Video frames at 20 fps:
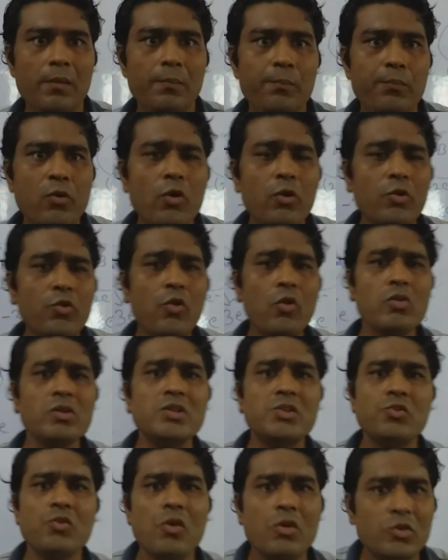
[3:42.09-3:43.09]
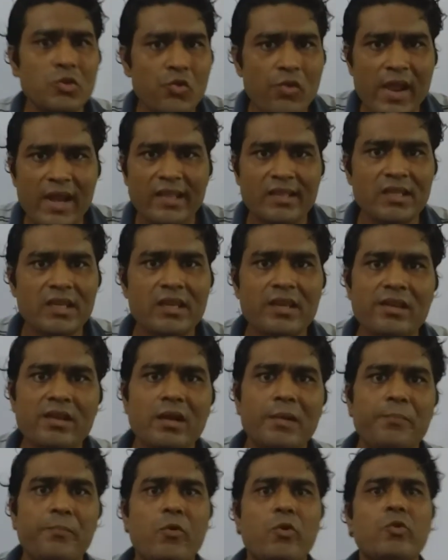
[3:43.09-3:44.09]
Protons do not do anything
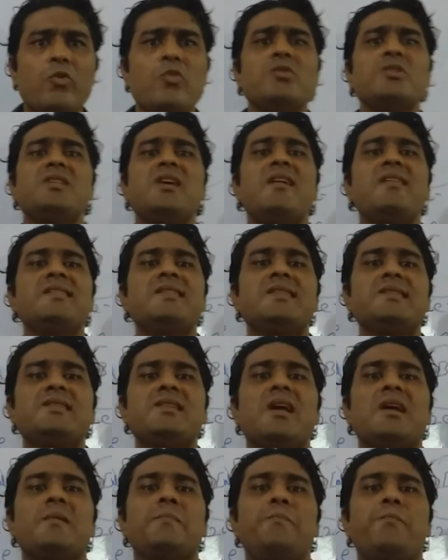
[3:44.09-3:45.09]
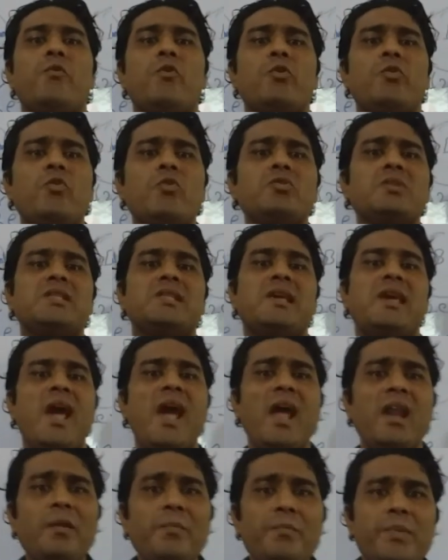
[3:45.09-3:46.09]
here. Protons are stuck. Protons
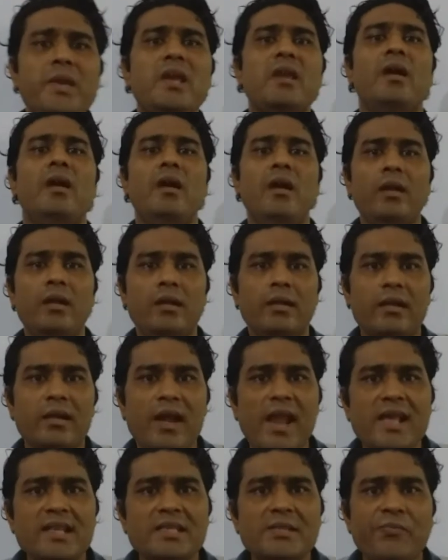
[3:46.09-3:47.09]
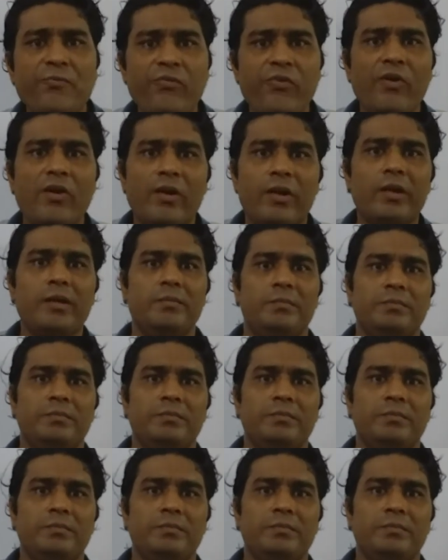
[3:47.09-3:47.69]
can't be transferred.